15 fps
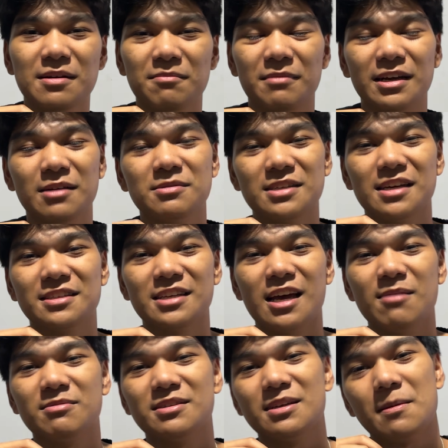My name is
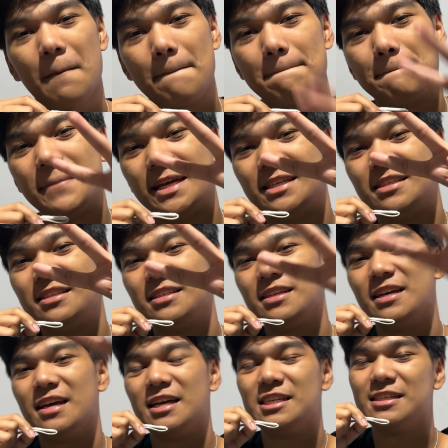Yeahhsebss. Peace
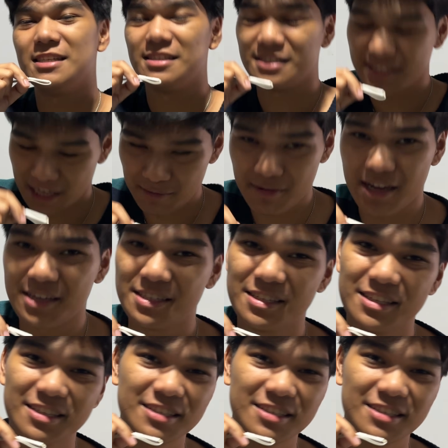and stay blessed.